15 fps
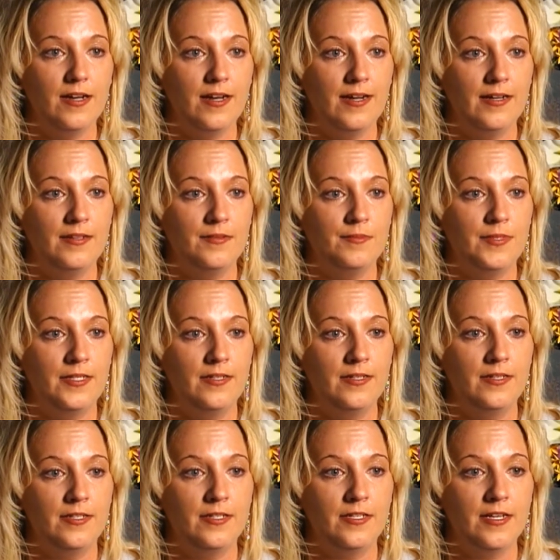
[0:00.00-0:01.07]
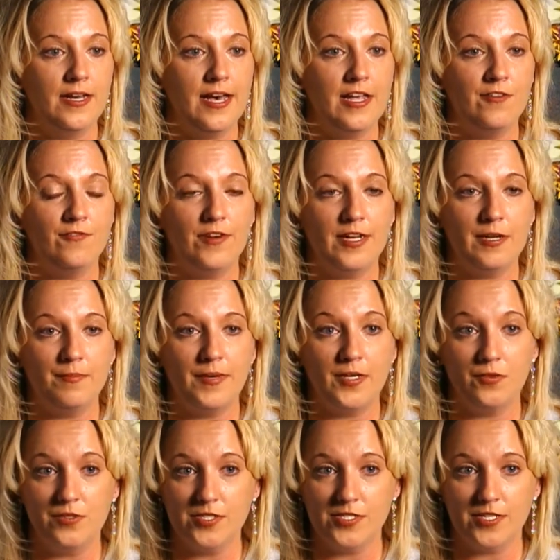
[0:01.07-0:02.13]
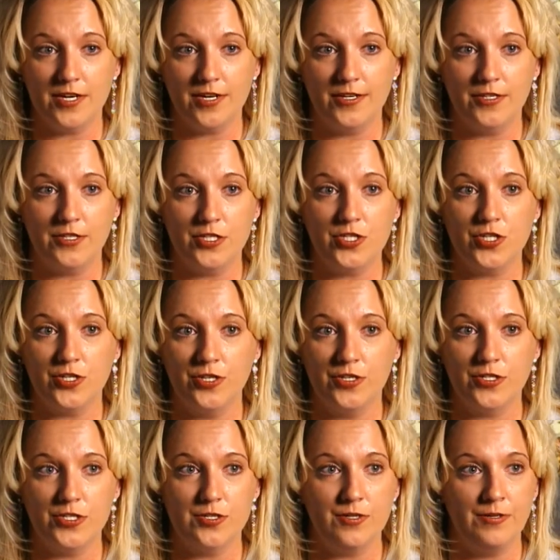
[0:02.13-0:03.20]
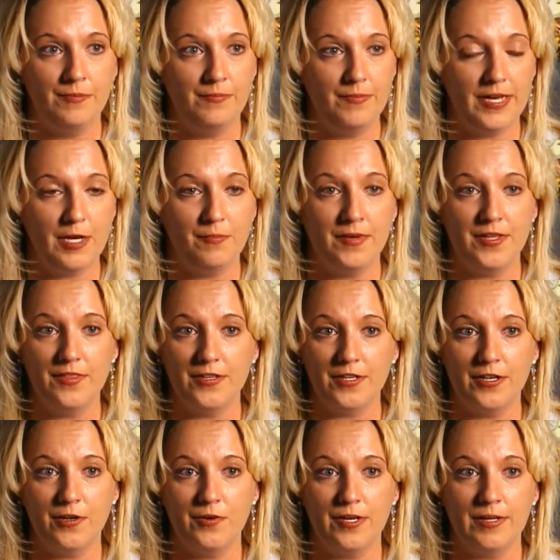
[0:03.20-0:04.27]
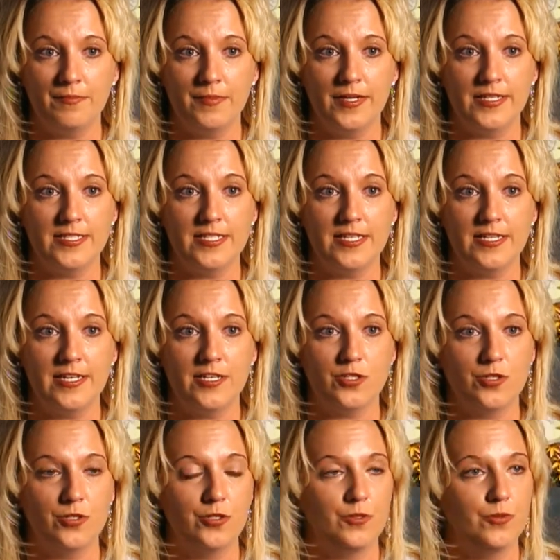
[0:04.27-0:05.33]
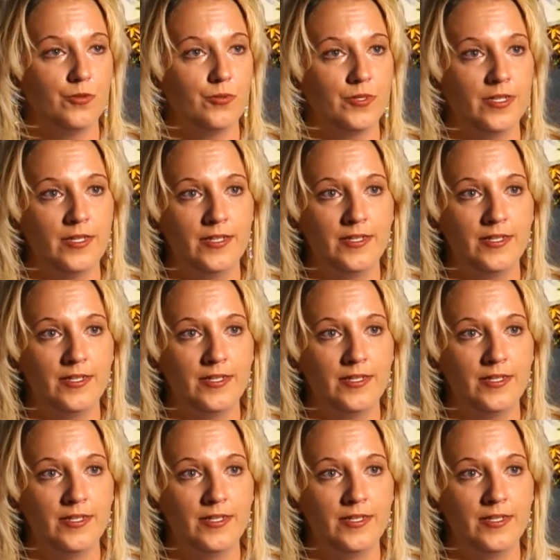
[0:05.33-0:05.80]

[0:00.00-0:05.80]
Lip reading: had invited my oldest daughter to church about a month ago, and my teenager, who